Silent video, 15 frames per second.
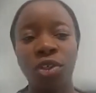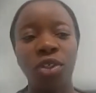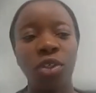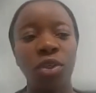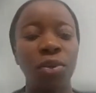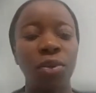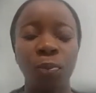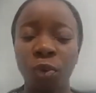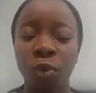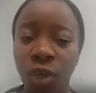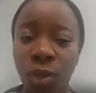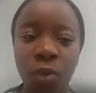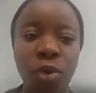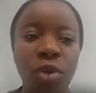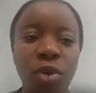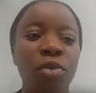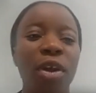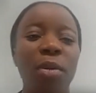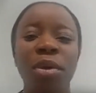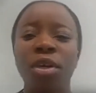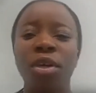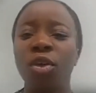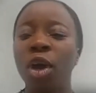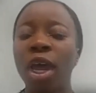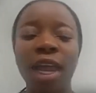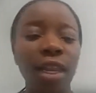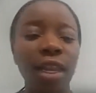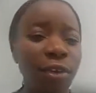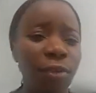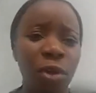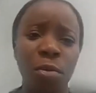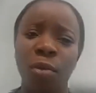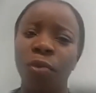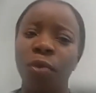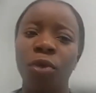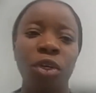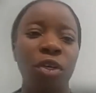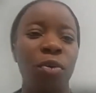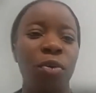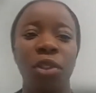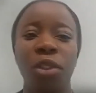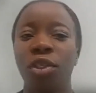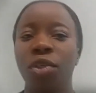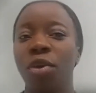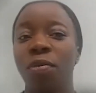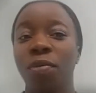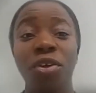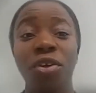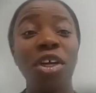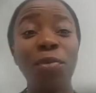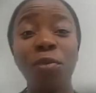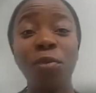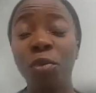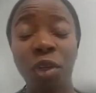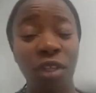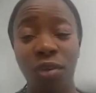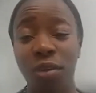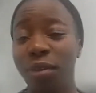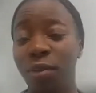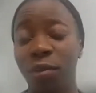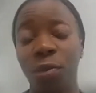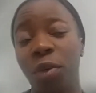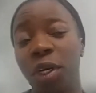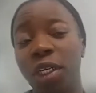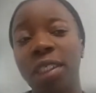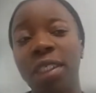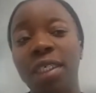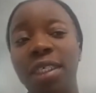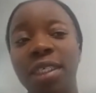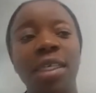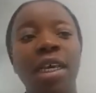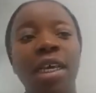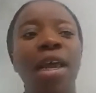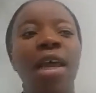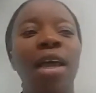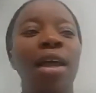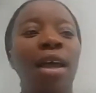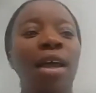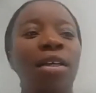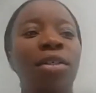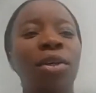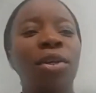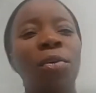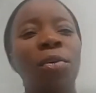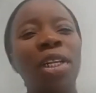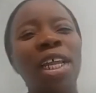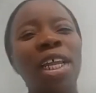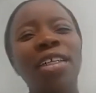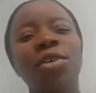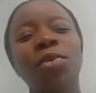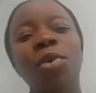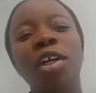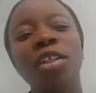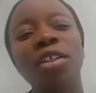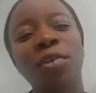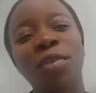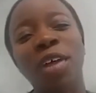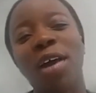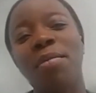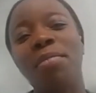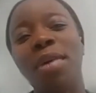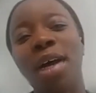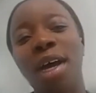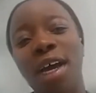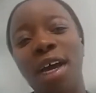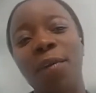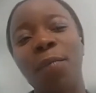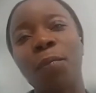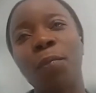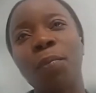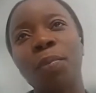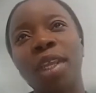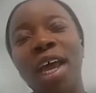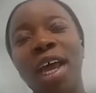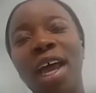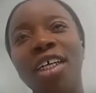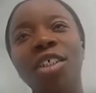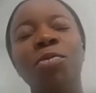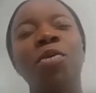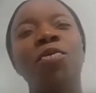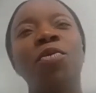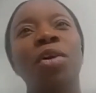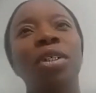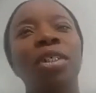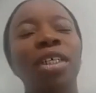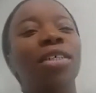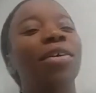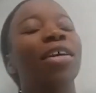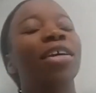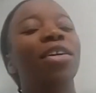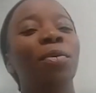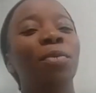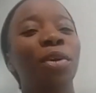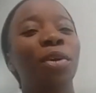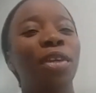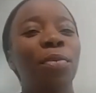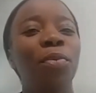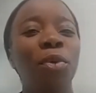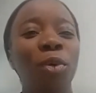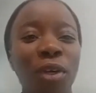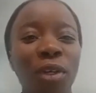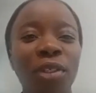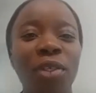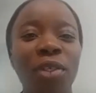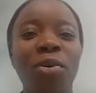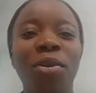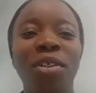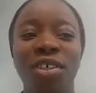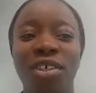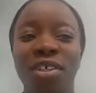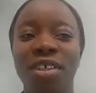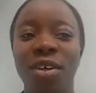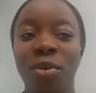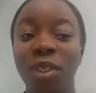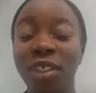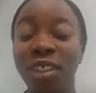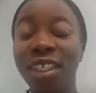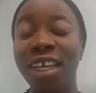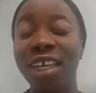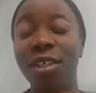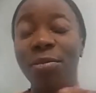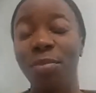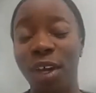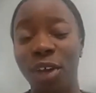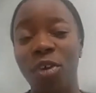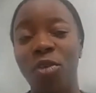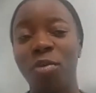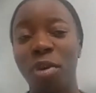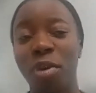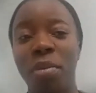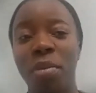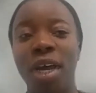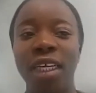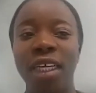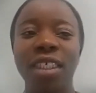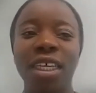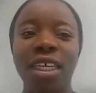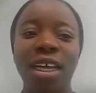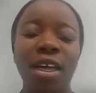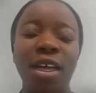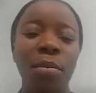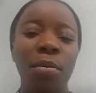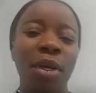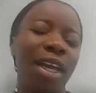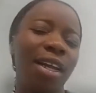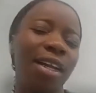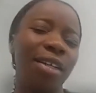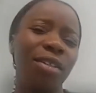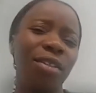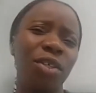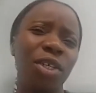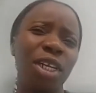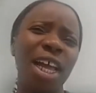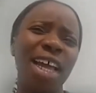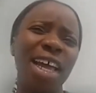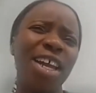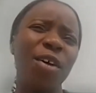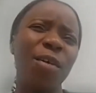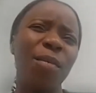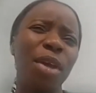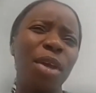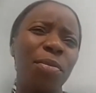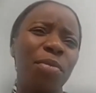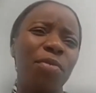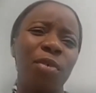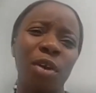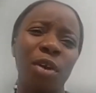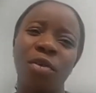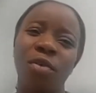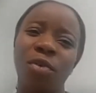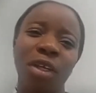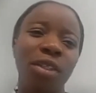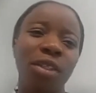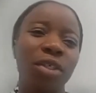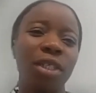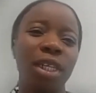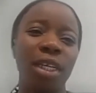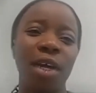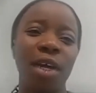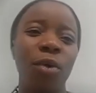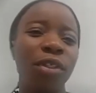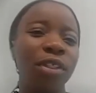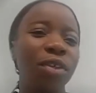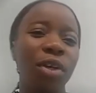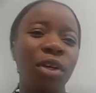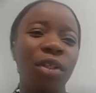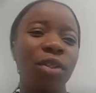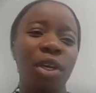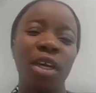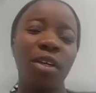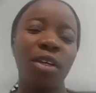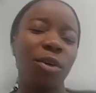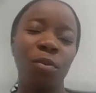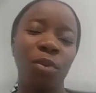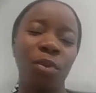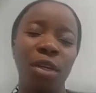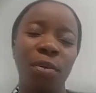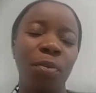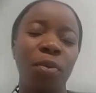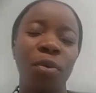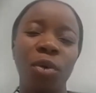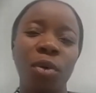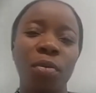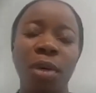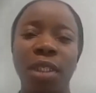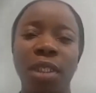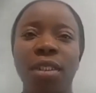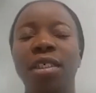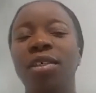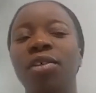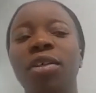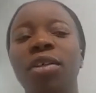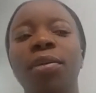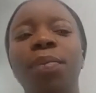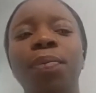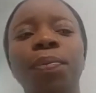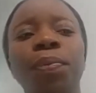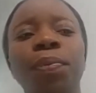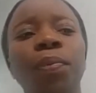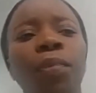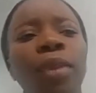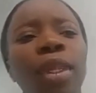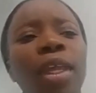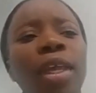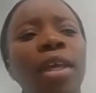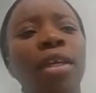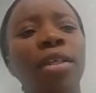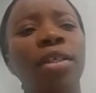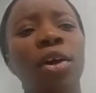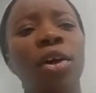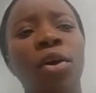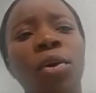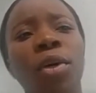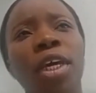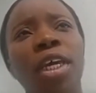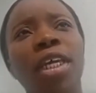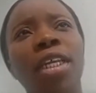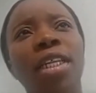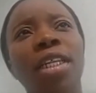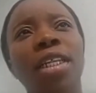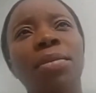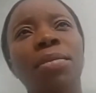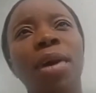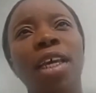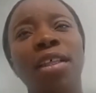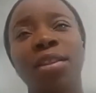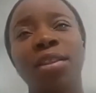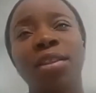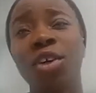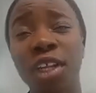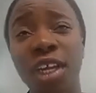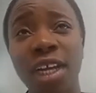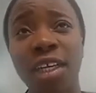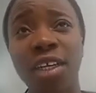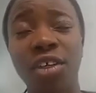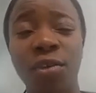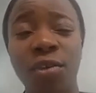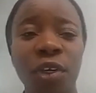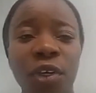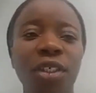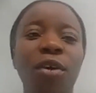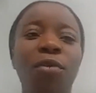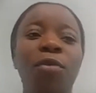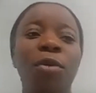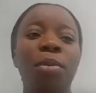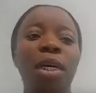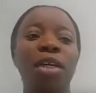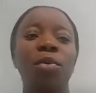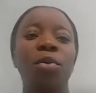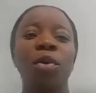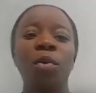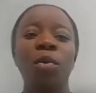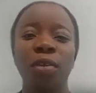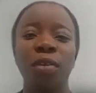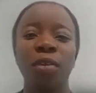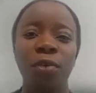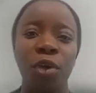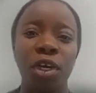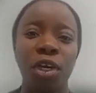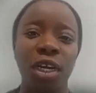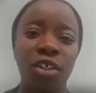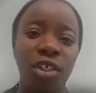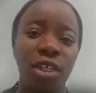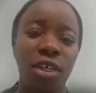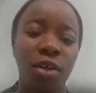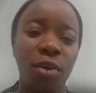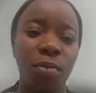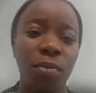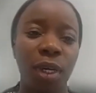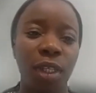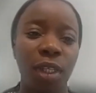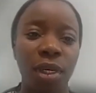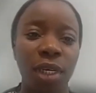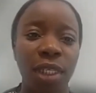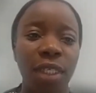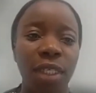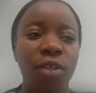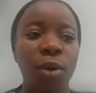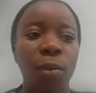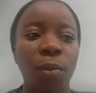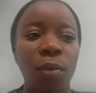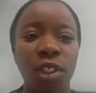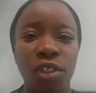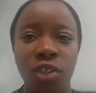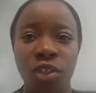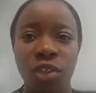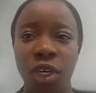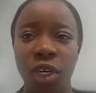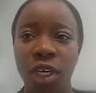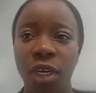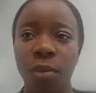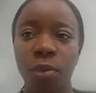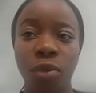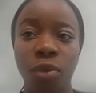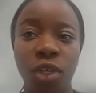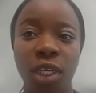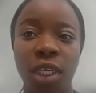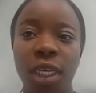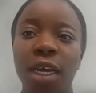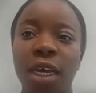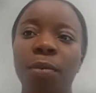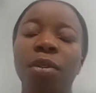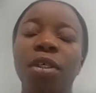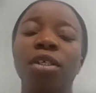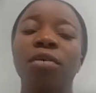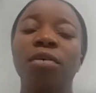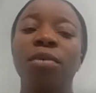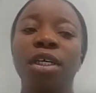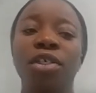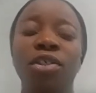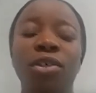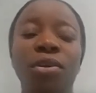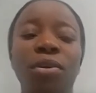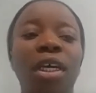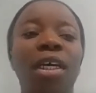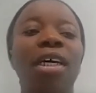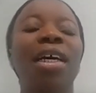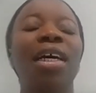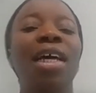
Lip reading: to computer programming or any form of coding whatsoever, not even with the use of spreadsheets. So, but then the words of that man that asked me if I wanted to end up being a poor school teacher was still at the back of my mind. But then, so that kind of made me very resolute that I wasn't going to end up being a poor math teacher. So in my third year at the University of Ibadan, we went for a national mathematics competition in Abuja, the capital of Nigeria,